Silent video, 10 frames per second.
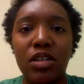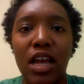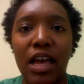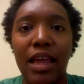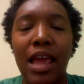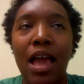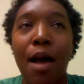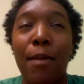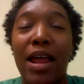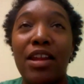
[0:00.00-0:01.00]
or not,
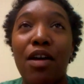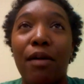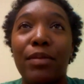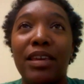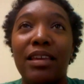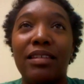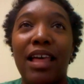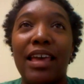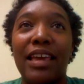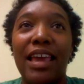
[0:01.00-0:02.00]
but I know I've been getting
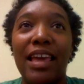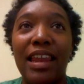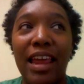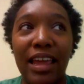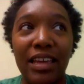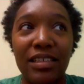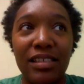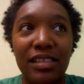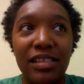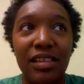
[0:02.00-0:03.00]
like
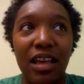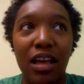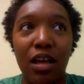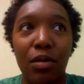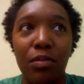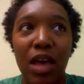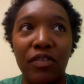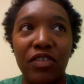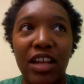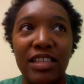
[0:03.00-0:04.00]
headaches
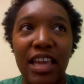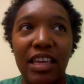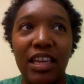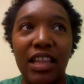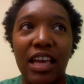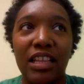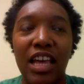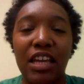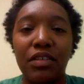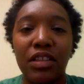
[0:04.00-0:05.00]
after I take it, like
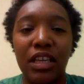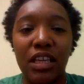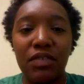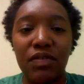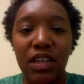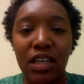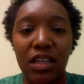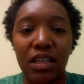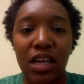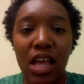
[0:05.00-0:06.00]
later in the
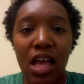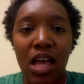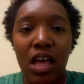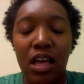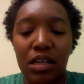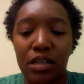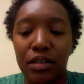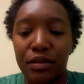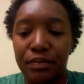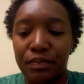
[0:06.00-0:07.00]
evening.
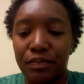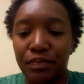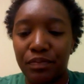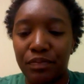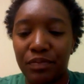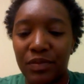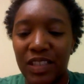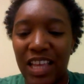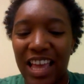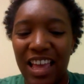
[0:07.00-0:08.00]

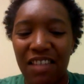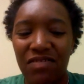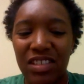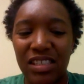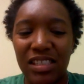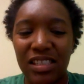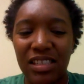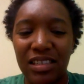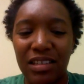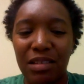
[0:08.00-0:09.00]
I have this,
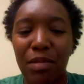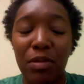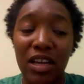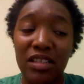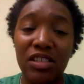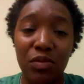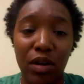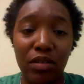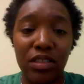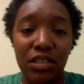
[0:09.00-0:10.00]
maybe because it's
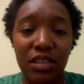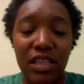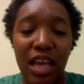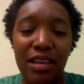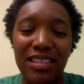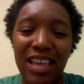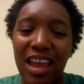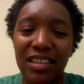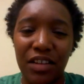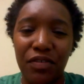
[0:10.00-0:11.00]
around dinner time. It's
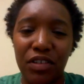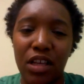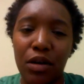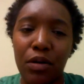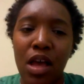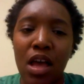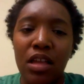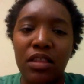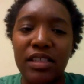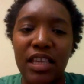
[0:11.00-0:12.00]
kind of different though.
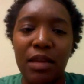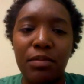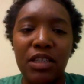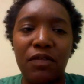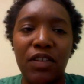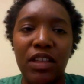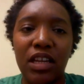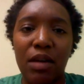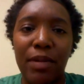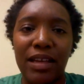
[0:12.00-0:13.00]
This empty
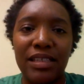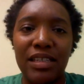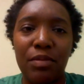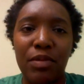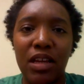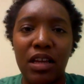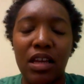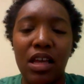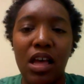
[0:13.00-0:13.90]
feeling in my stomach.